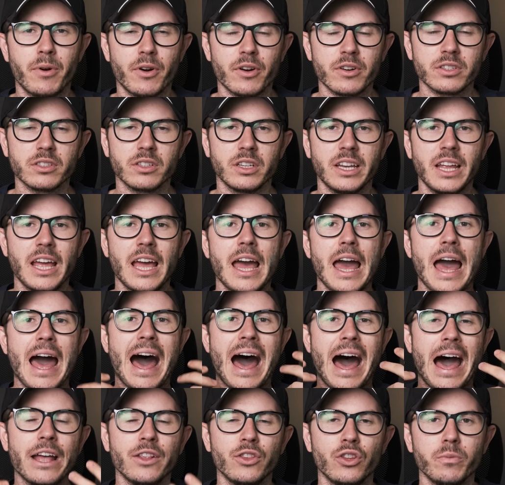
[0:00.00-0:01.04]
personally,
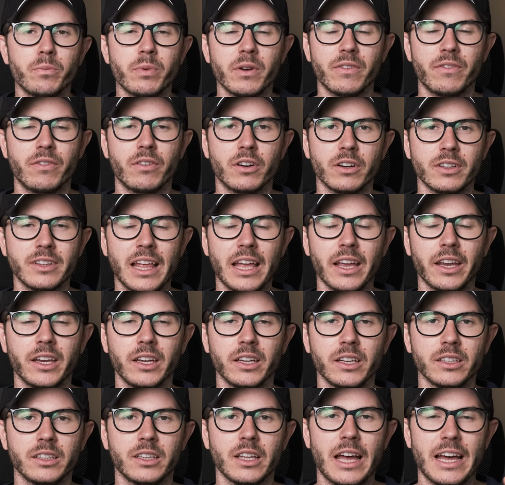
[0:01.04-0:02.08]
I do prefer
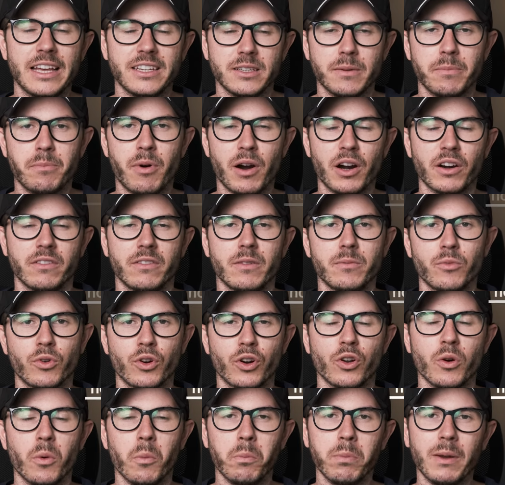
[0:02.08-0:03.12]
taking it as a part of a more
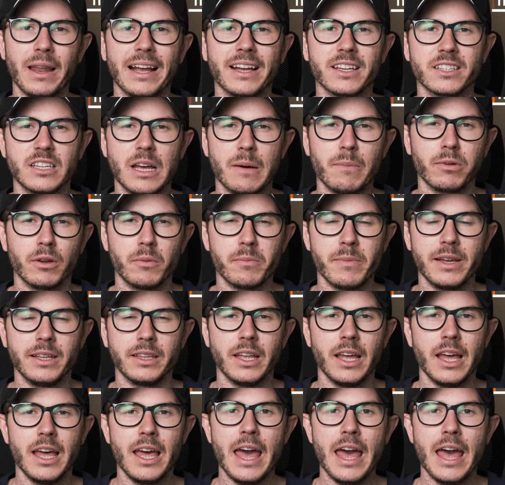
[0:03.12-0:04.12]
complex supplement.